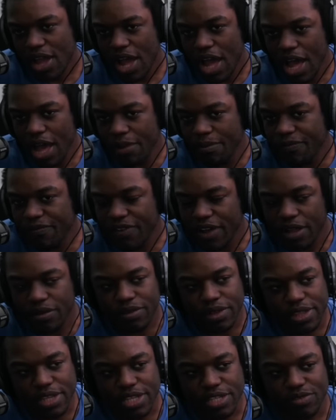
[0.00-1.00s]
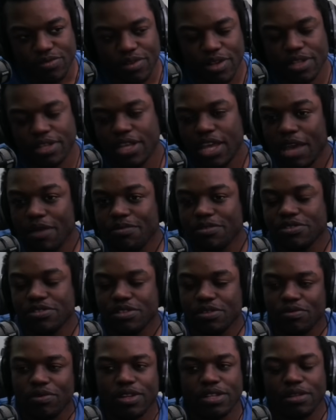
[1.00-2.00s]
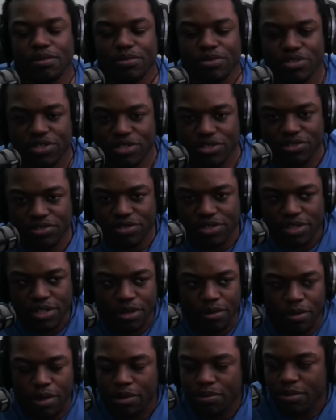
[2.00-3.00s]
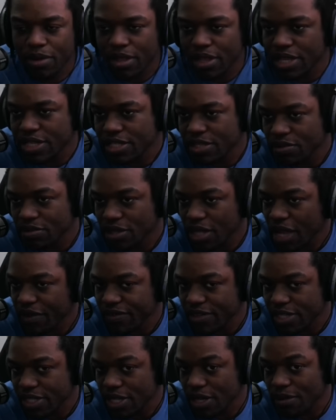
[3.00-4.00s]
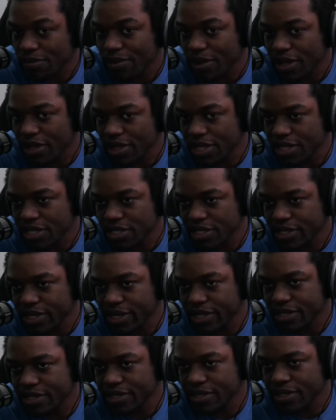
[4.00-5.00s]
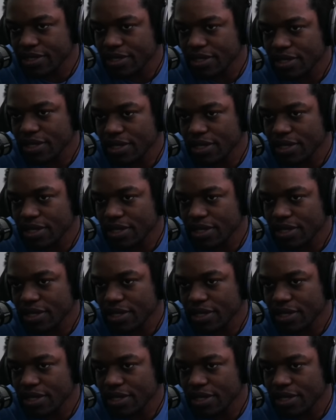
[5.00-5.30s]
I'm fine with this one. Cable the one the most interesting to me, but let's see what they have to say about these changes.